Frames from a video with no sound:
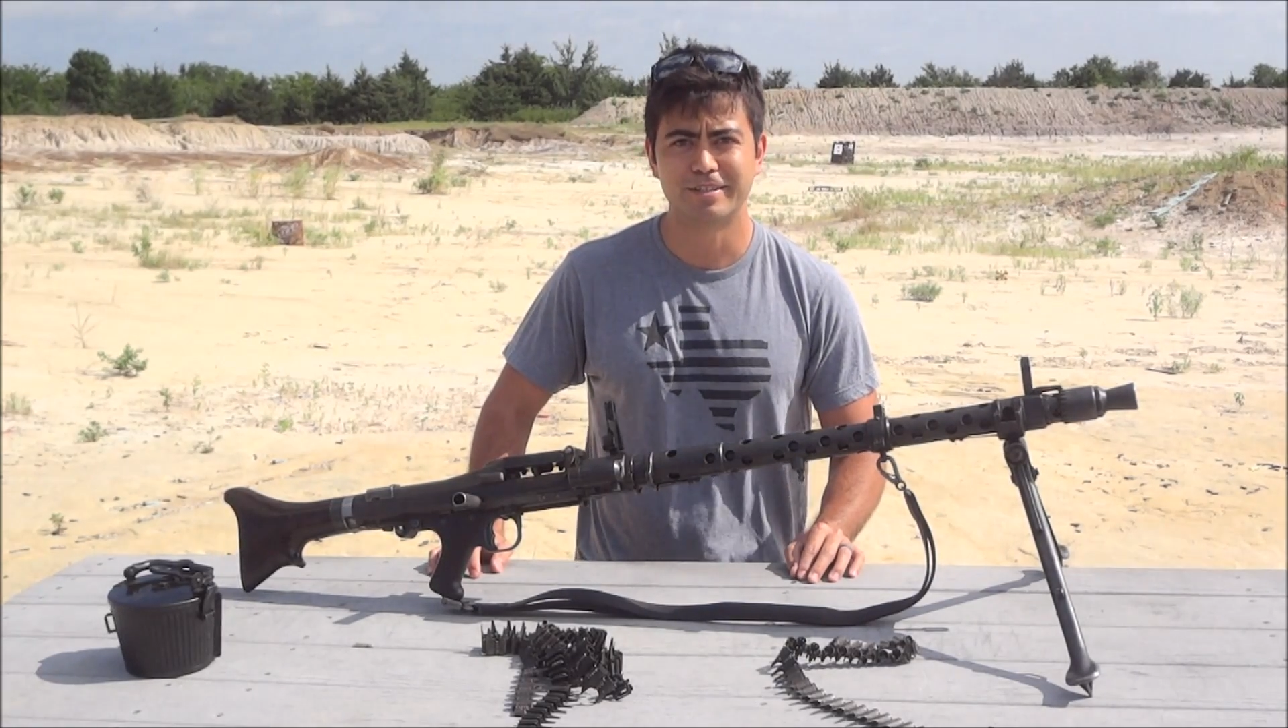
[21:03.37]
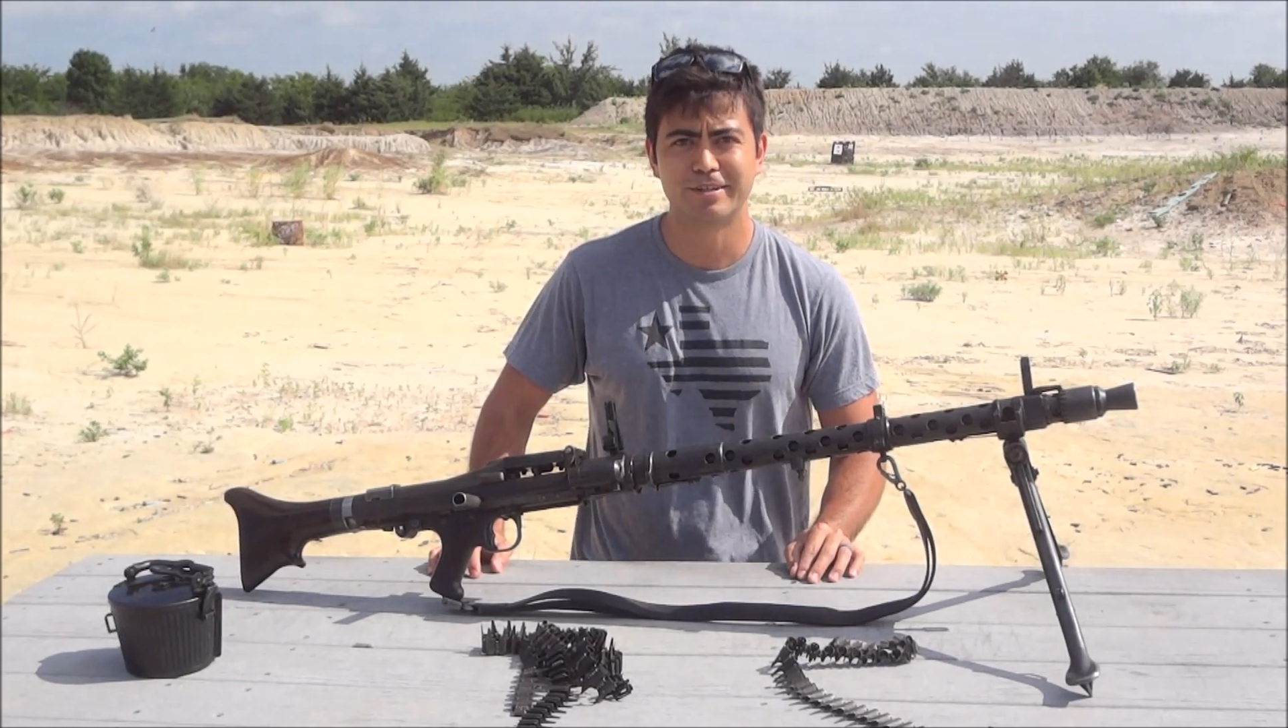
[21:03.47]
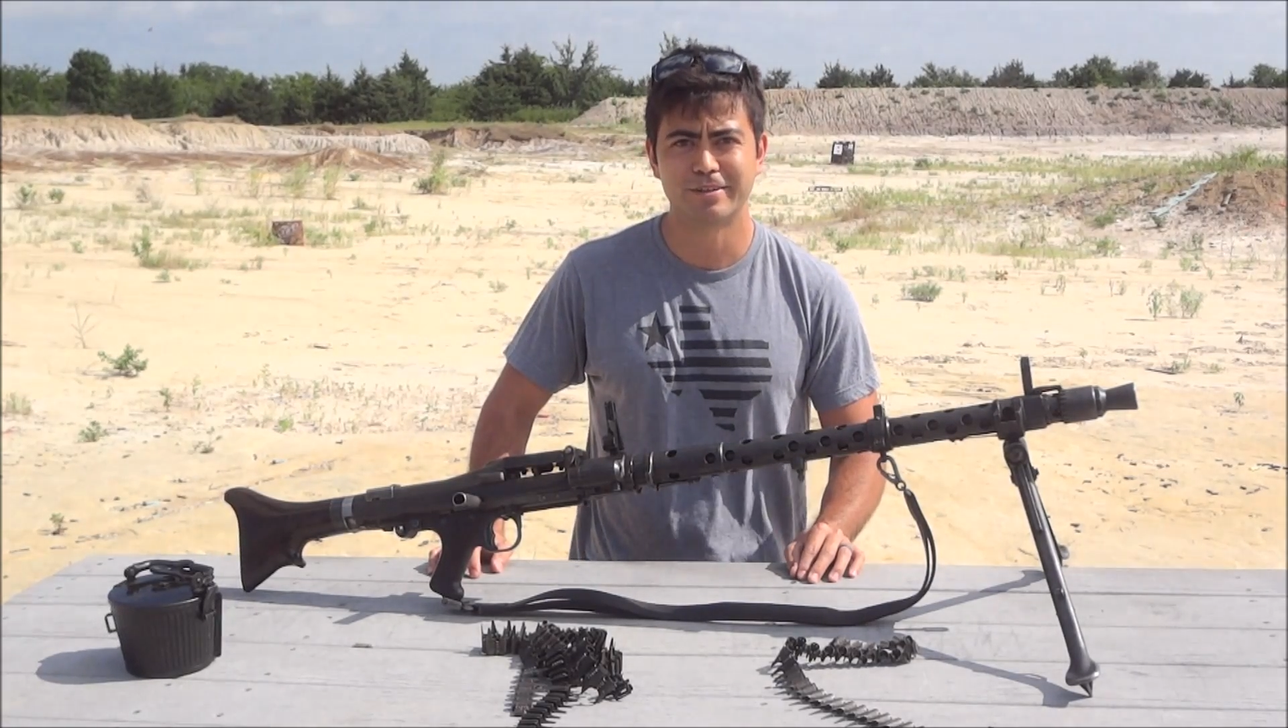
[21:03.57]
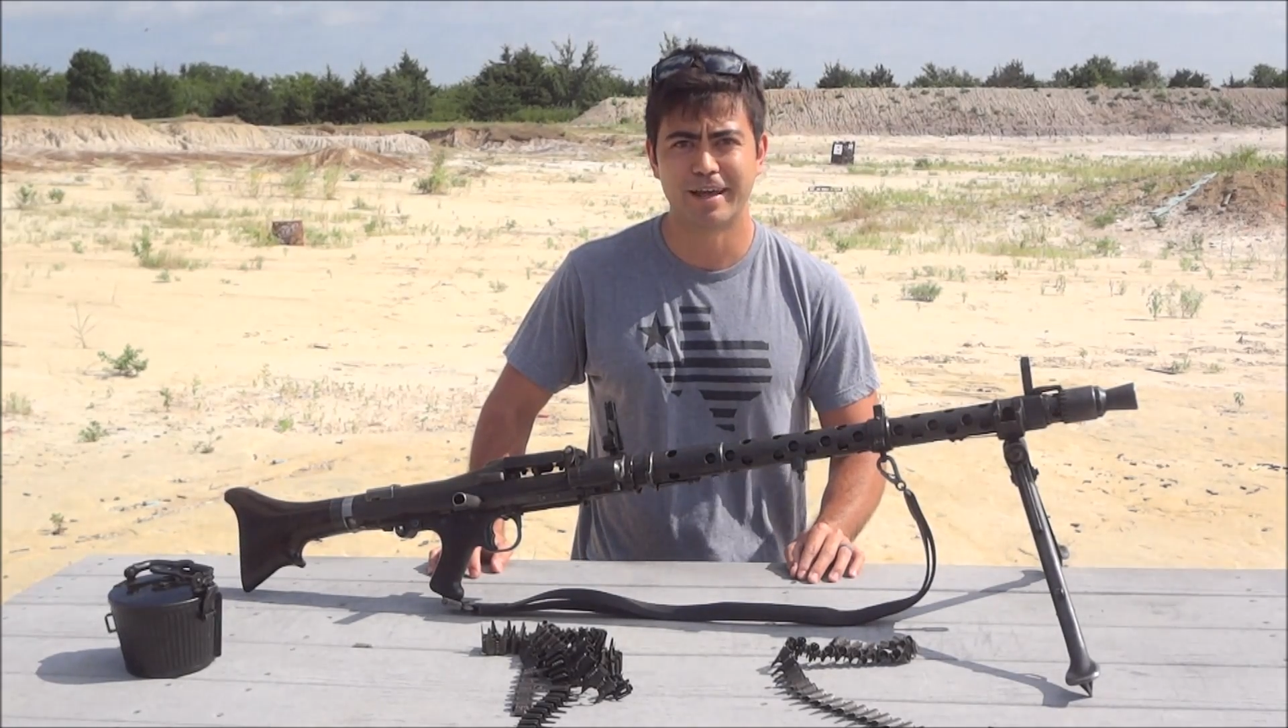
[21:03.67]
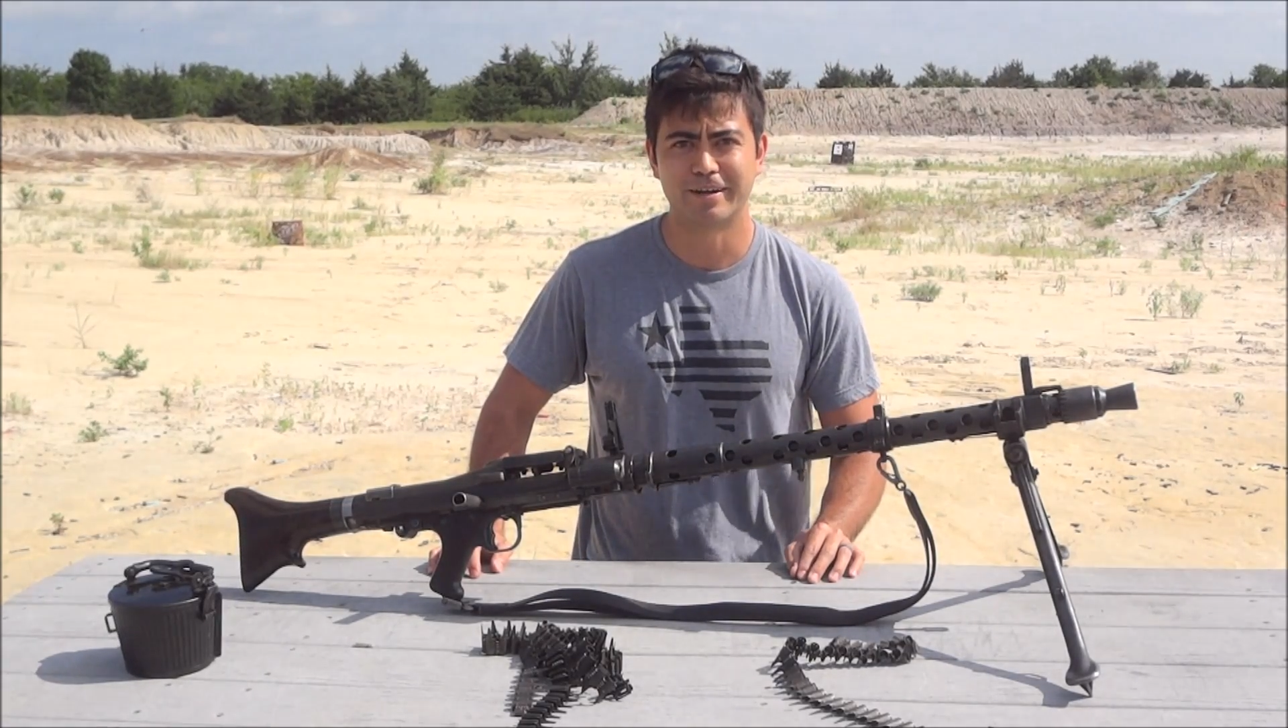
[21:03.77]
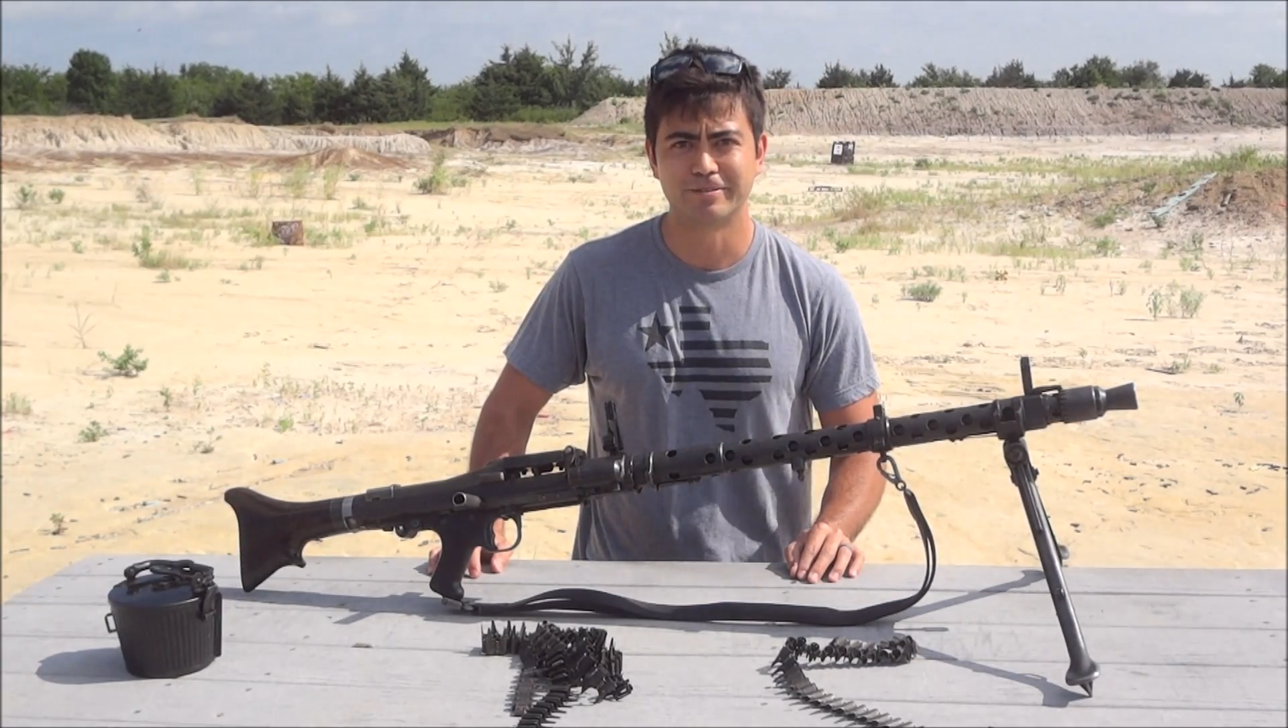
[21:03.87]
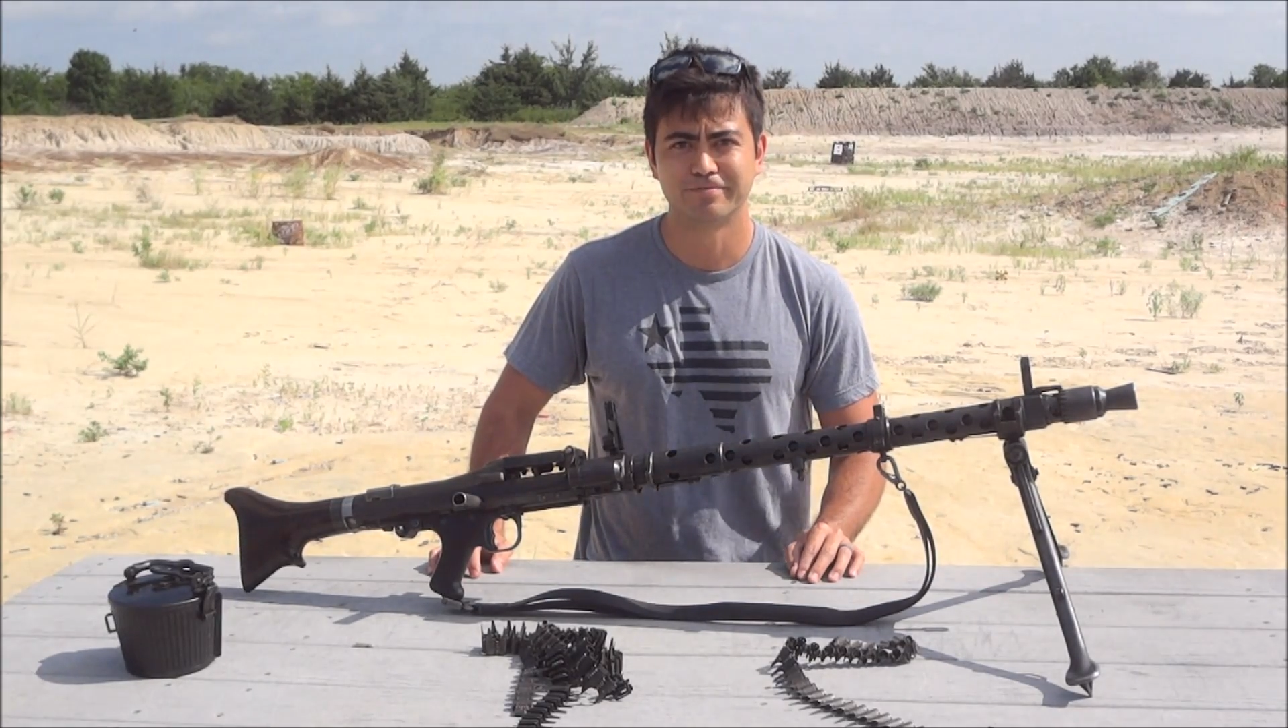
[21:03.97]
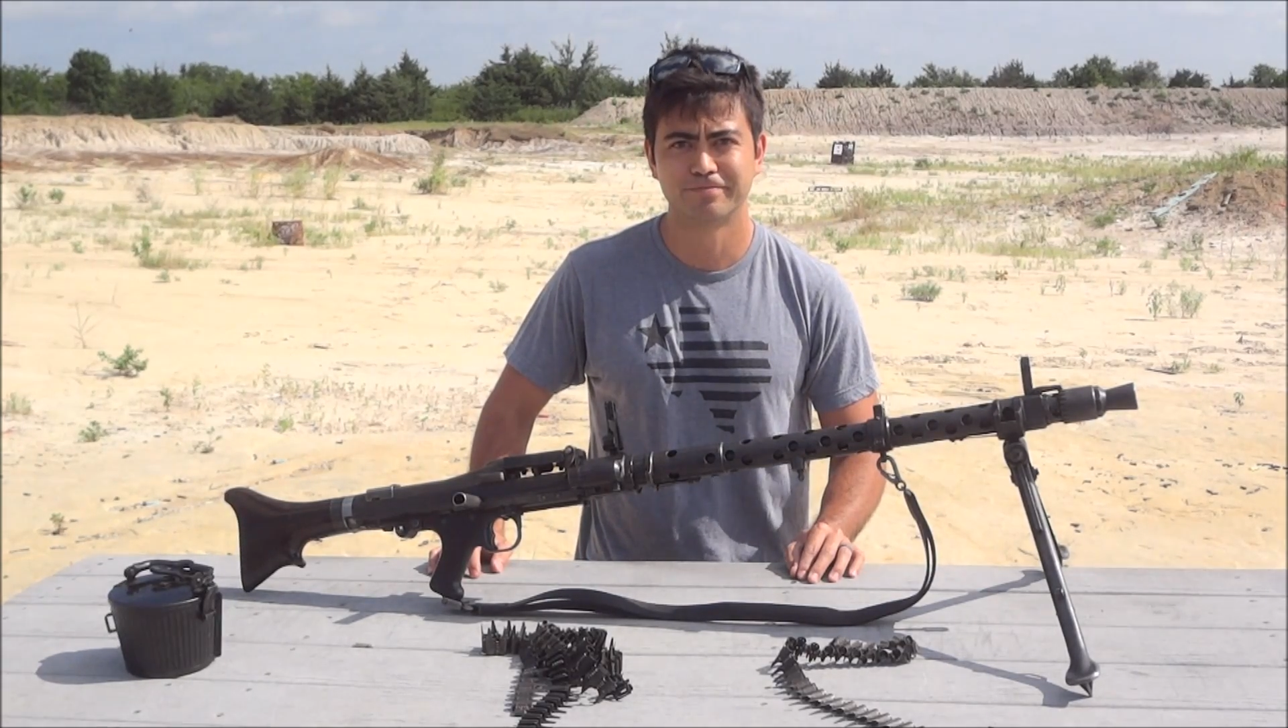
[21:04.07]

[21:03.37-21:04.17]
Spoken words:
here later.